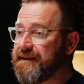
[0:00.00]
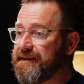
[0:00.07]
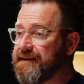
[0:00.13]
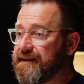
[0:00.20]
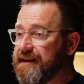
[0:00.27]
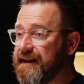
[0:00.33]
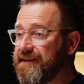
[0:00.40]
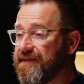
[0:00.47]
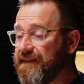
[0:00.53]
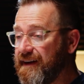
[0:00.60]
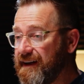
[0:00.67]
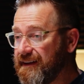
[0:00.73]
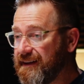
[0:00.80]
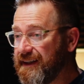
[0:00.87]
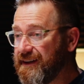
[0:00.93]
And
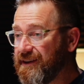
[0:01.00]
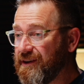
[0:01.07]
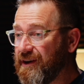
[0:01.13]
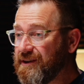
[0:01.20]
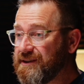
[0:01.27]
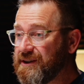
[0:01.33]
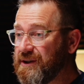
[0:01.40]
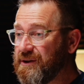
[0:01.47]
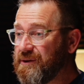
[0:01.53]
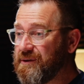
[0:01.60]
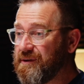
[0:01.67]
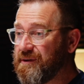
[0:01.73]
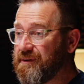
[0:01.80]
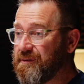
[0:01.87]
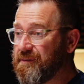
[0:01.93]
finally, you could also
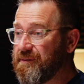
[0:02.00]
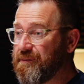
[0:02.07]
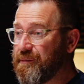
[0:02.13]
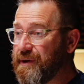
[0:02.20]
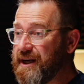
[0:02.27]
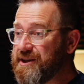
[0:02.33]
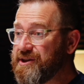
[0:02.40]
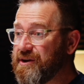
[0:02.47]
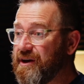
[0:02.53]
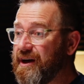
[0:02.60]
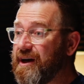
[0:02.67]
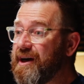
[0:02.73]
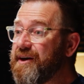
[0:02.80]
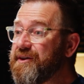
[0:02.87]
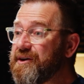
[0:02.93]
pressure
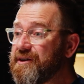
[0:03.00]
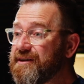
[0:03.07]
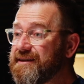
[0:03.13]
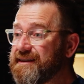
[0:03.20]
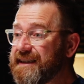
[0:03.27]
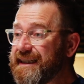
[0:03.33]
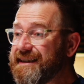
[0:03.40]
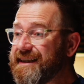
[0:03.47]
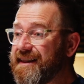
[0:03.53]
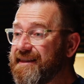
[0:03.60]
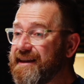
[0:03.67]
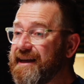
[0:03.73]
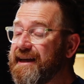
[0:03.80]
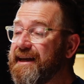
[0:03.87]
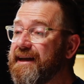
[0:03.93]
others into
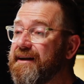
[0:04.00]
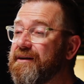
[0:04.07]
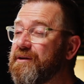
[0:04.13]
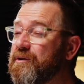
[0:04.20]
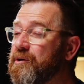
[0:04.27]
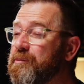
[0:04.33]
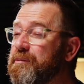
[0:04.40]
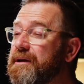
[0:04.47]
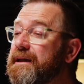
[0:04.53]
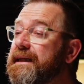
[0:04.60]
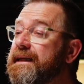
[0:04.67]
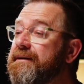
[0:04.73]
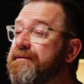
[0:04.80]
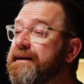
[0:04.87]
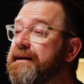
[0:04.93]
thinking or
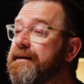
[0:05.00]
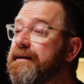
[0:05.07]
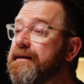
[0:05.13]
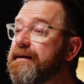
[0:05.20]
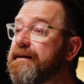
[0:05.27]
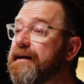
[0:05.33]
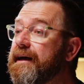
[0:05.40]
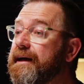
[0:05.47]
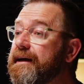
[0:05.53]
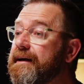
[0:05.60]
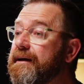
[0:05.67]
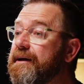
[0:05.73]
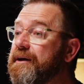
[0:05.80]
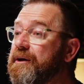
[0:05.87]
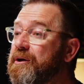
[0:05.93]
believing
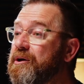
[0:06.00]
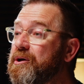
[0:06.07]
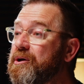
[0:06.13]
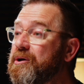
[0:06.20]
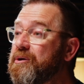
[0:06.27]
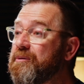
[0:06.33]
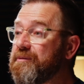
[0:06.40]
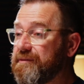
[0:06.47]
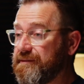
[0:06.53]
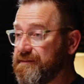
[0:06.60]
like you.